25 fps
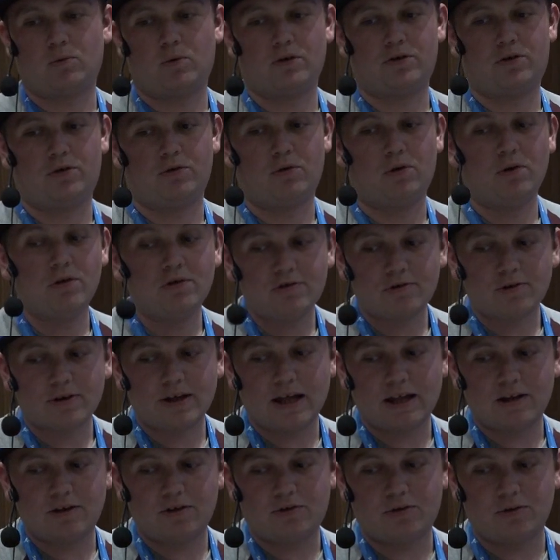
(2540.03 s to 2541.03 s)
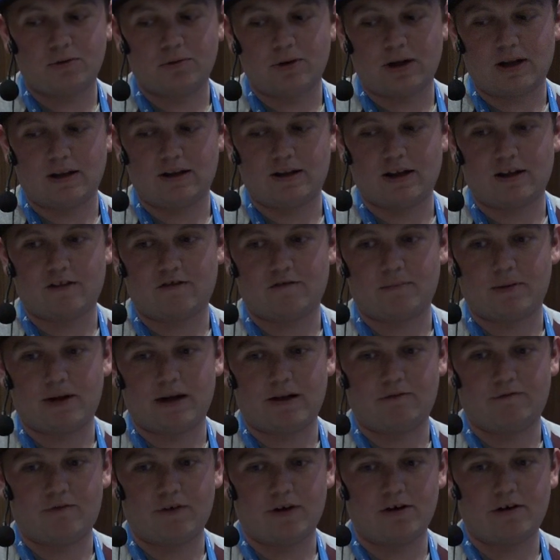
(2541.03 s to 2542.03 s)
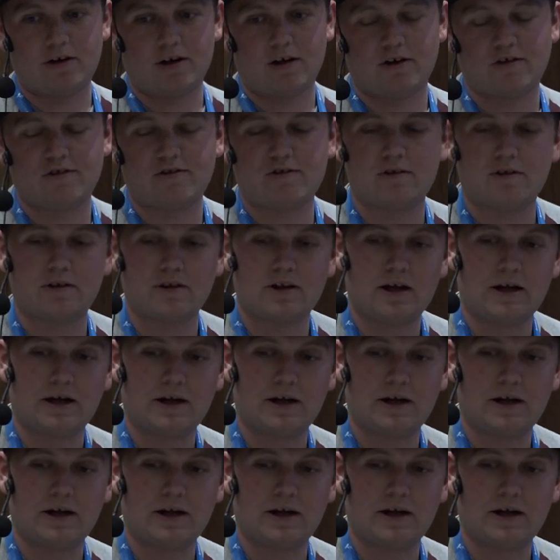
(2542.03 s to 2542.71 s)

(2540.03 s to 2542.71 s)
what you also can do, and that's my very last